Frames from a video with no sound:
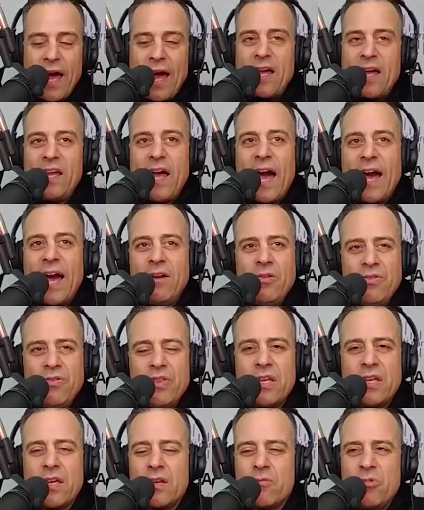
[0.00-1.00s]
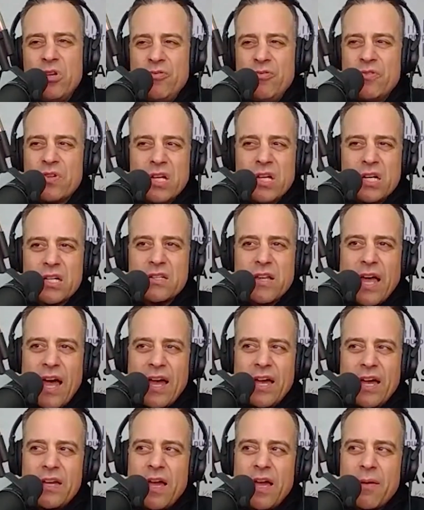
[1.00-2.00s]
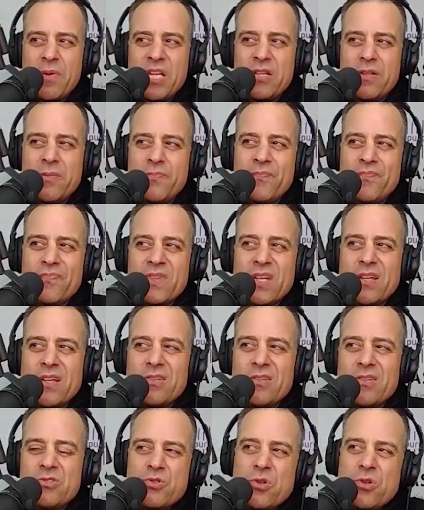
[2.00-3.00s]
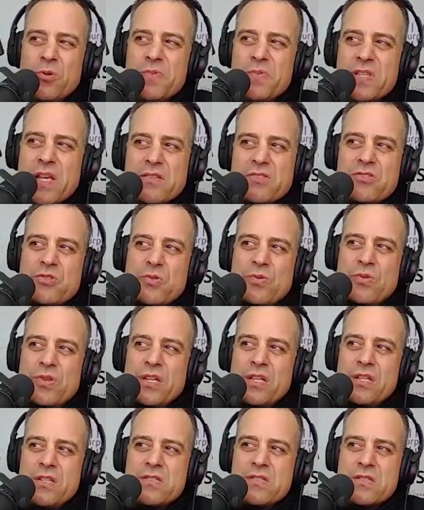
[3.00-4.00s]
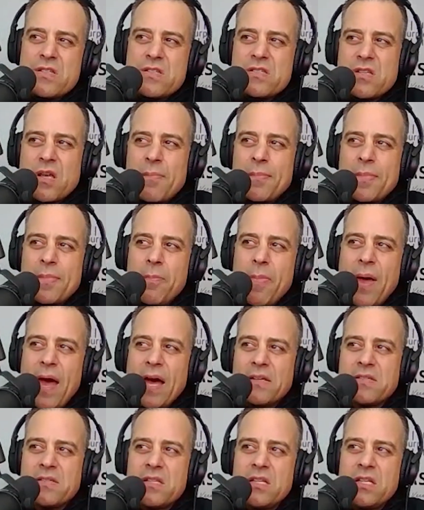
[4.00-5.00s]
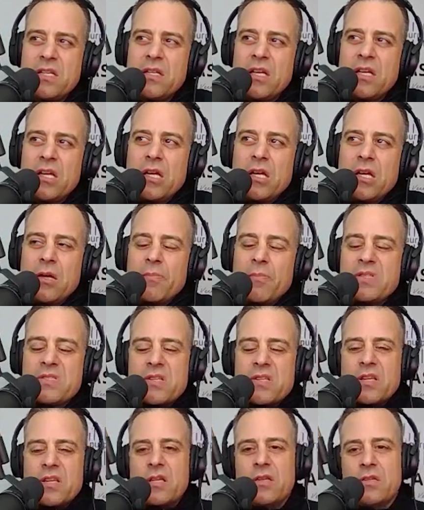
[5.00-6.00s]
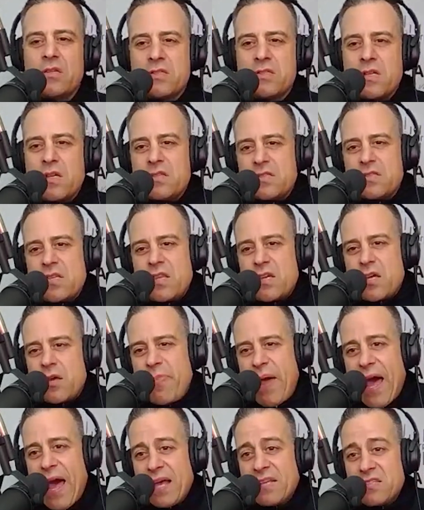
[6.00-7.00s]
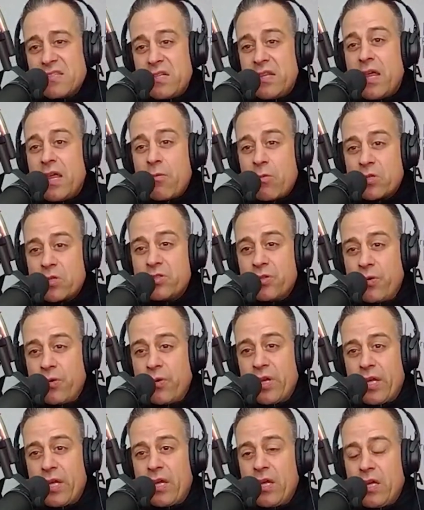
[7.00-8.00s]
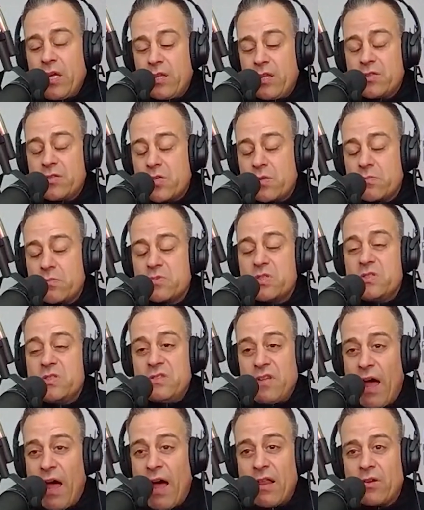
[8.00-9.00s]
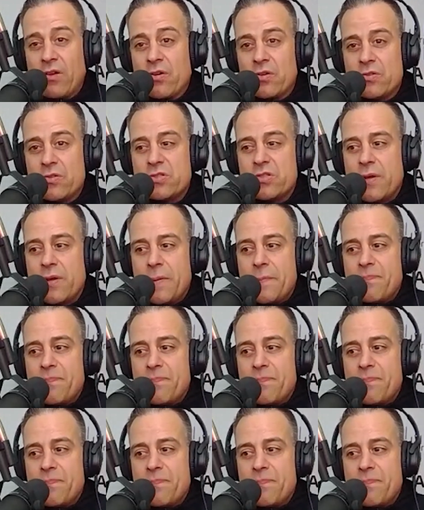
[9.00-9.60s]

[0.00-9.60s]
I don't think, and we've looked, I mean, there's groups that do this to some capacity, but to the capacity that we're doing it in terms of dollars,